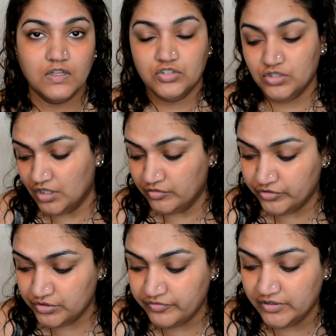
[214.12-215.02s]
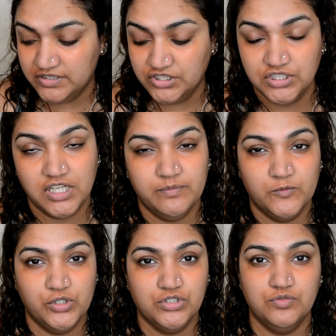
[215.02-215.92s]
So now for the foundation, I'm
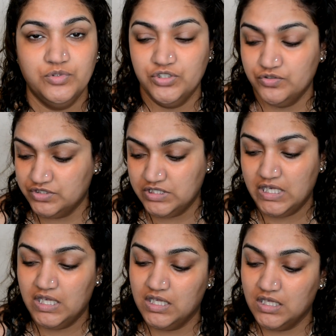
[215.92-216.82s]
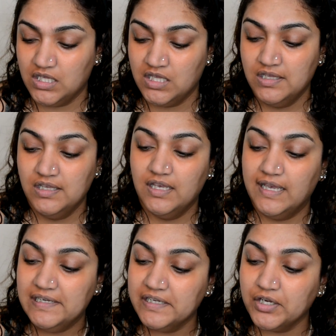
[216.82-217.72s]
going to be using
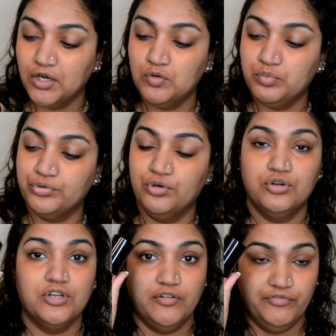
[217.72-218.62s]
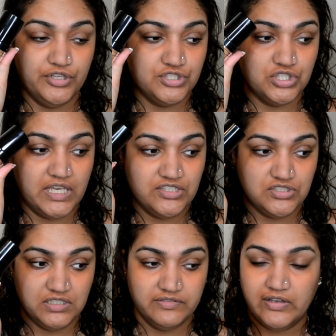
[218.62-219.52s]
LA Girl Pro Coverage
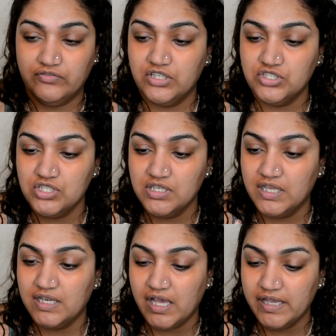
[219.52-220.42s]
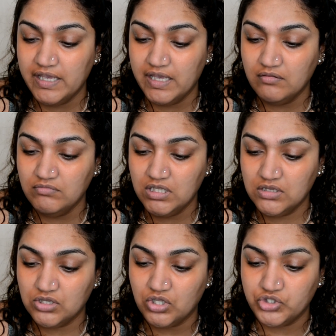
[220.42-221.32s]
HD Foundation, and I am
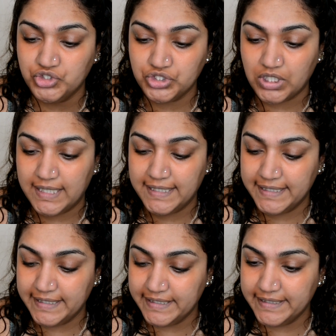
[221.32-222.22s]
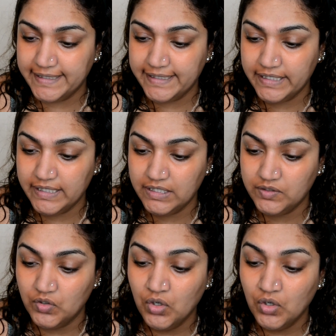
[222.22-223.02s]
in the shade